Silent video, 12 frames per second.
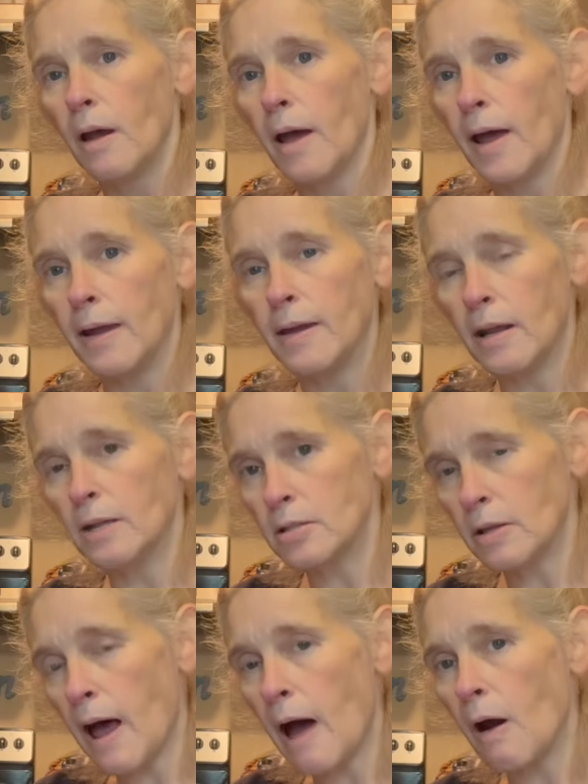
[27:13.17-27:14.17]
and get it to
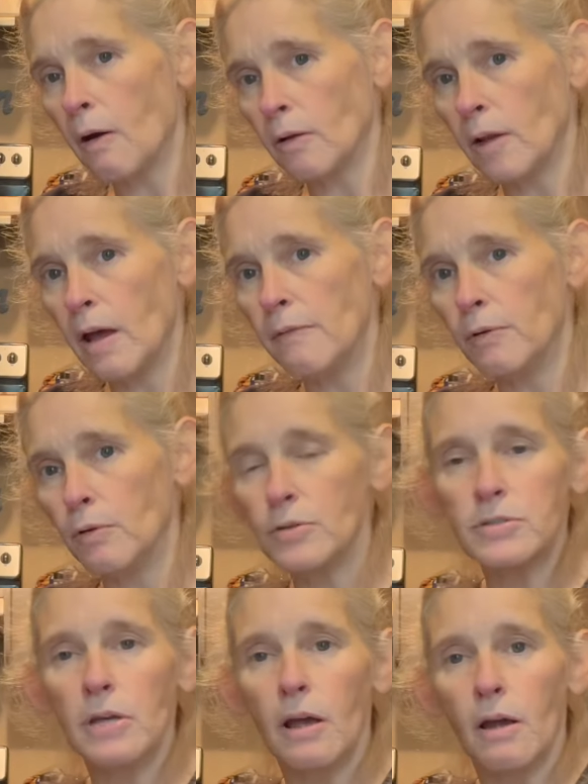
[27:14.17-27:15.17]
the higher
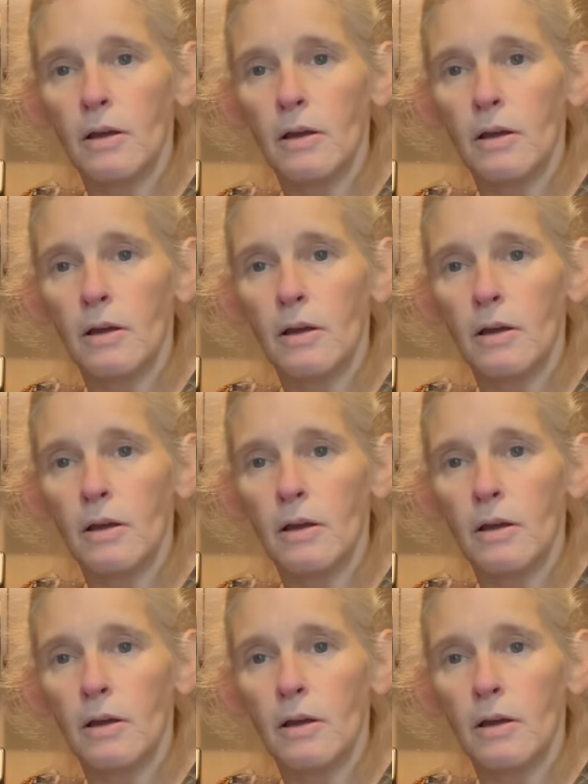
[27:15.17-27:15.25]
levels.